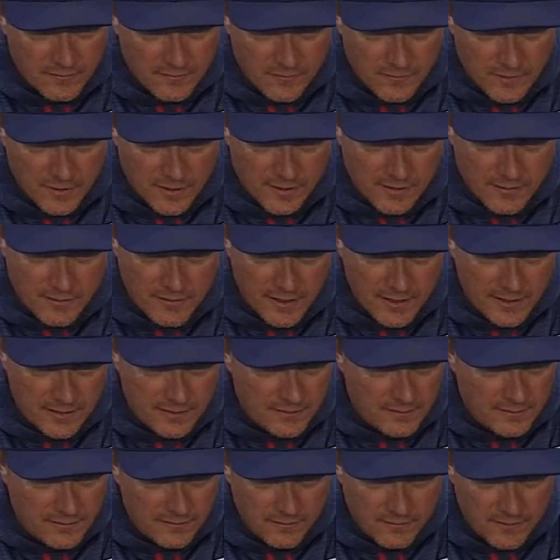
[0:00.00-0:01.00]
what a great
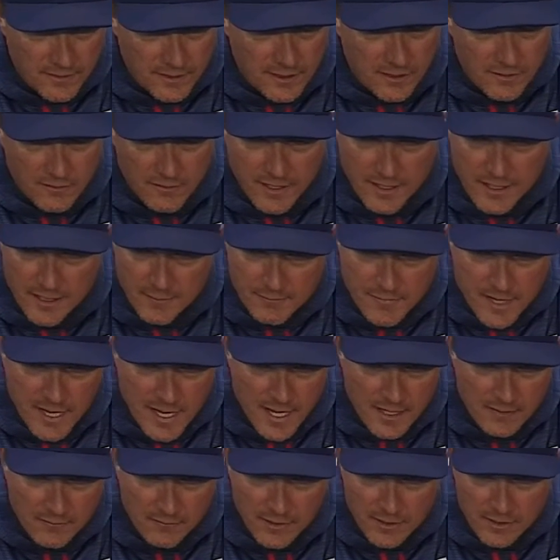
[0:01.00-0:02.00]
what a great at
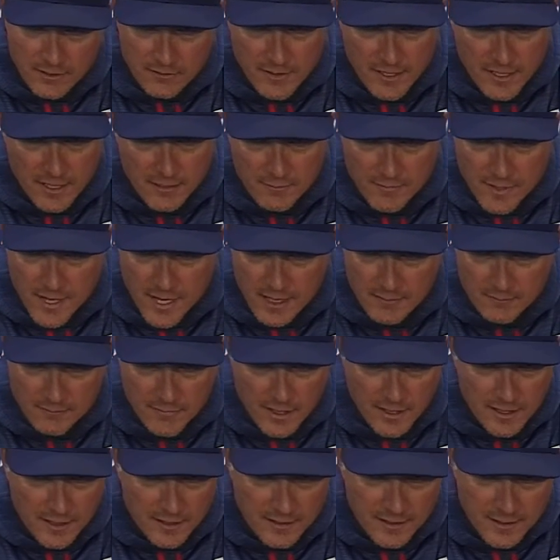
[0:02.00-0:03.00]
bat! What a great at bat
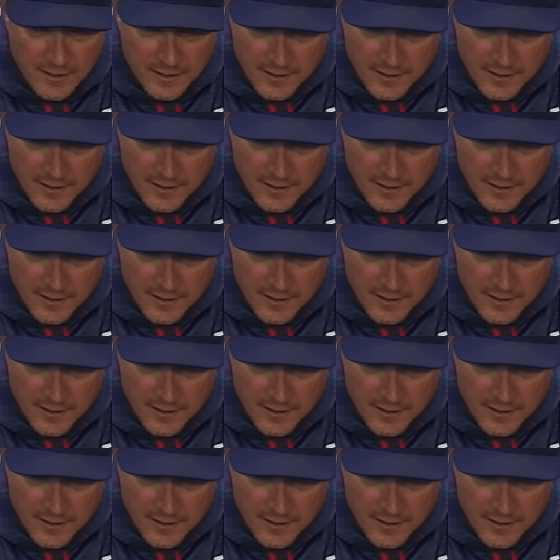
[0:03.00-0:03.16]
by